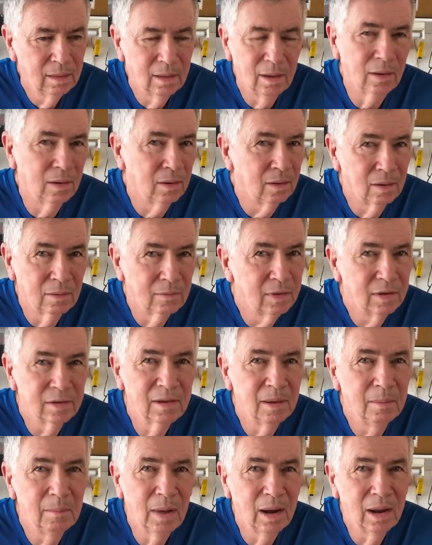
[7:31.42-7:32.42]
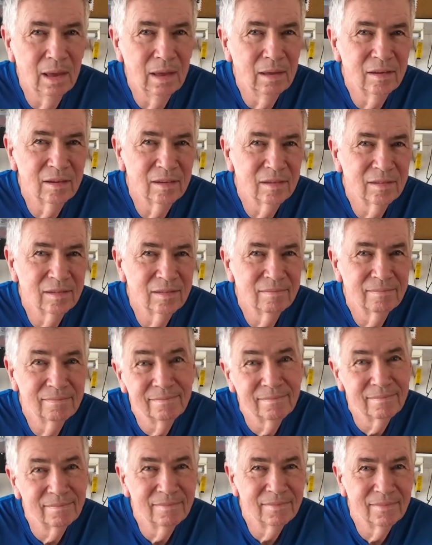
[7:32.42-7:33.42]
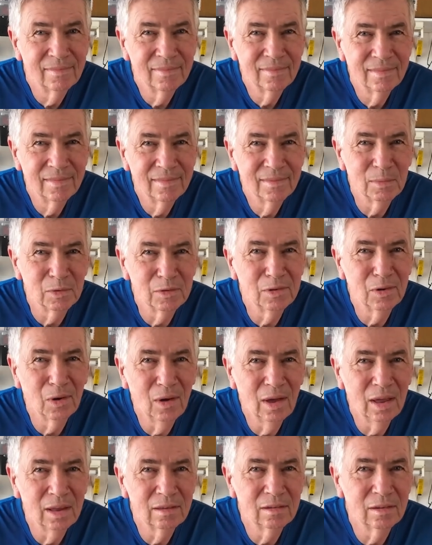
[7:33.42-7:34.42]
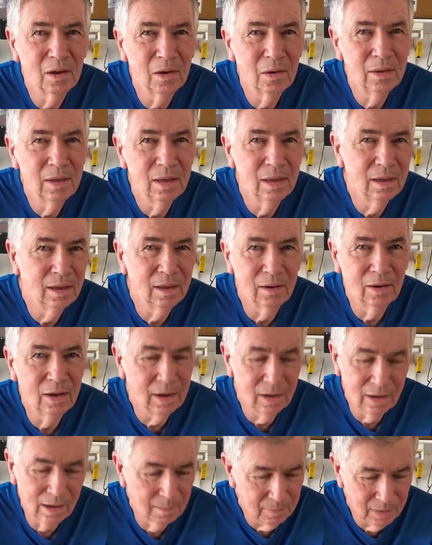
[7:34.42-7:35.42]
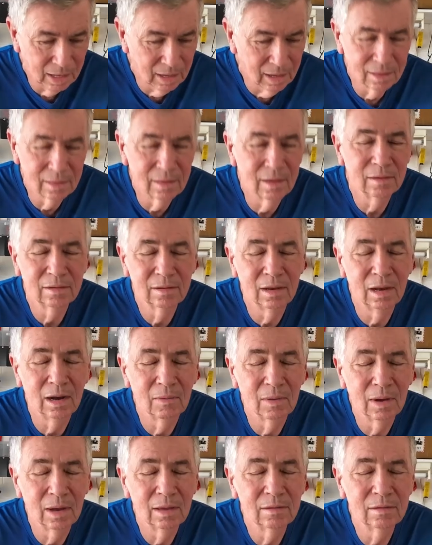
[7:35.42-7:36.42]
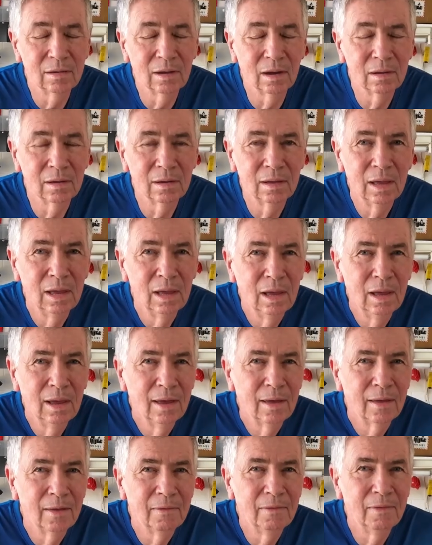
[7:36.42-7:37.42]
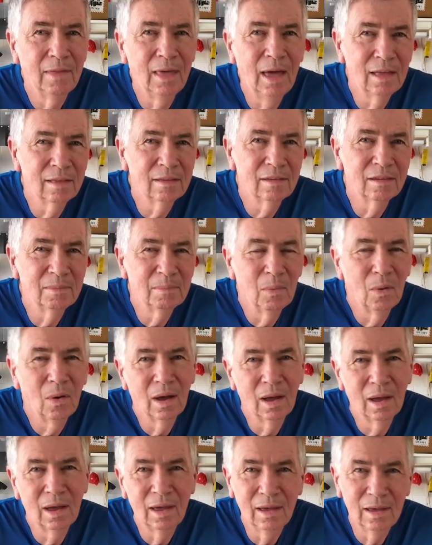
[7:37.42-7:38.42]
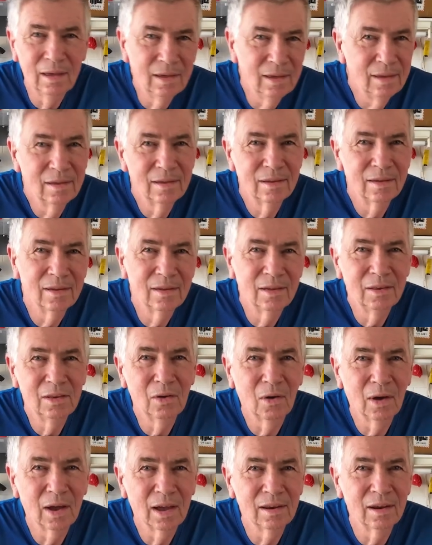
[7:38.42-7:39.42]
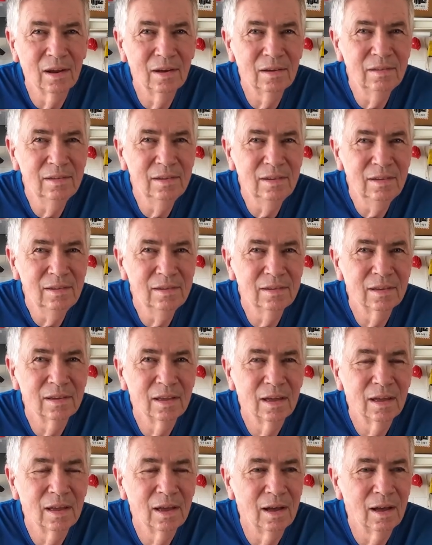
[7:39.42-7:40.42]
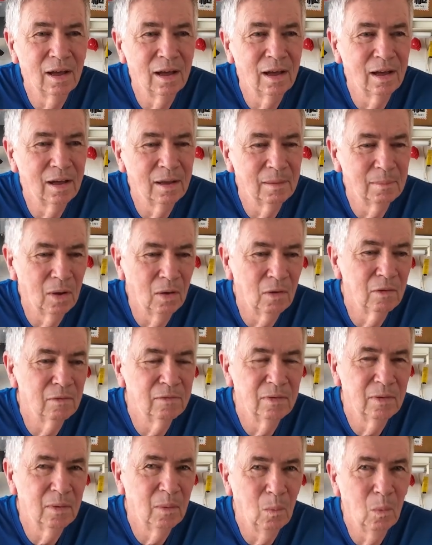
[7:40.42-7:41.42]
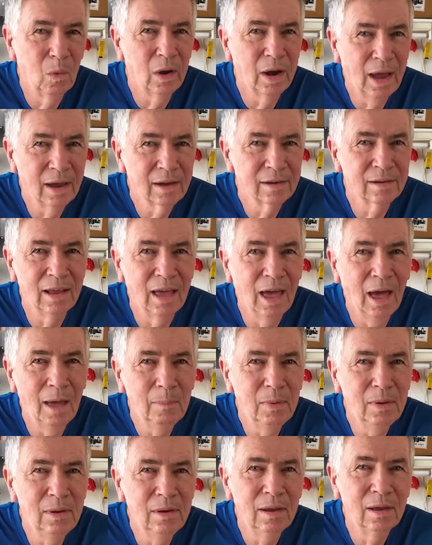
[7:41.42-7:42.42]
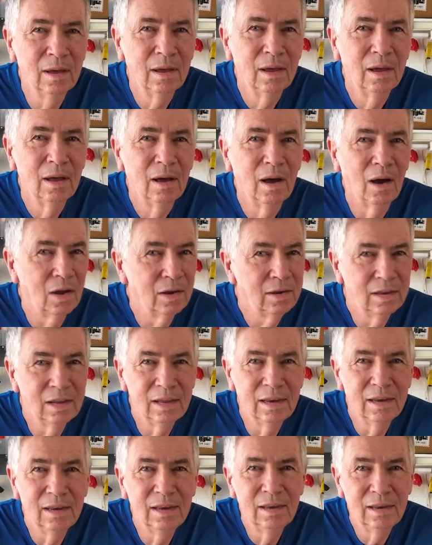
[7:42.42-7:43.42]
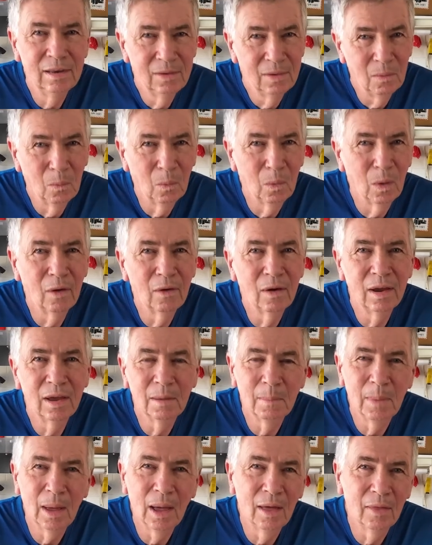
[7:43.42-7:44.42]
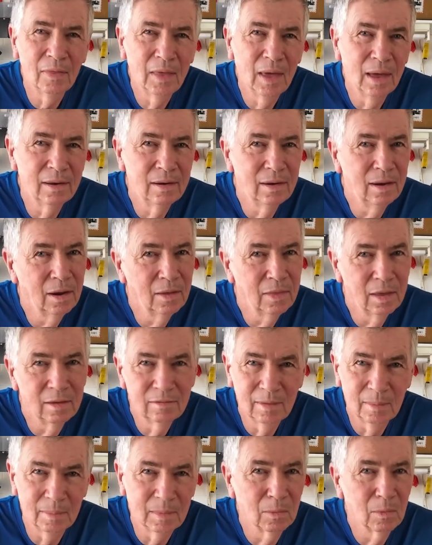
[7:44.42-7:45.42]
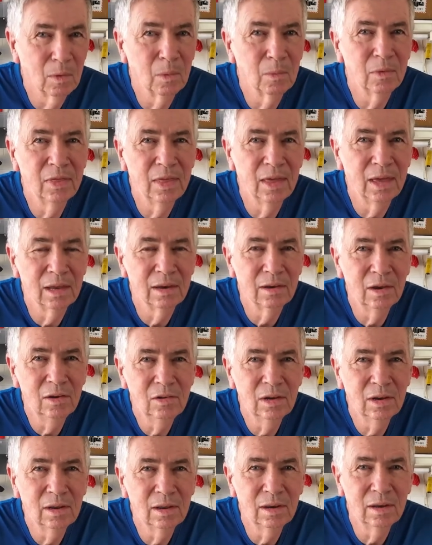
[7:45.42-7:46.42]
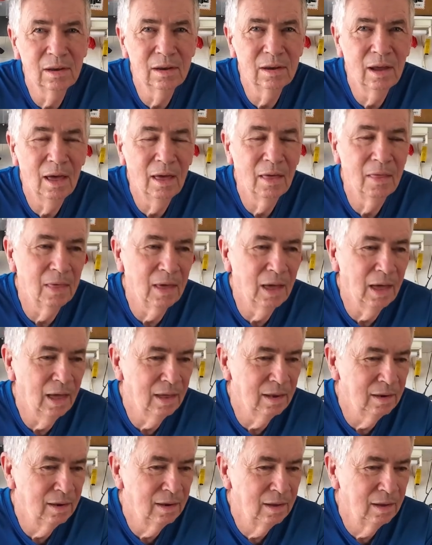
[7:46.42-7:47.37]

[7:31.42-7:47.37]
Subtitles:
obviously money just was tight, so I ended up getting this anyway. So that's my diagnosis of what actually happened. I did worry about that, there's something wrong with the ignition, that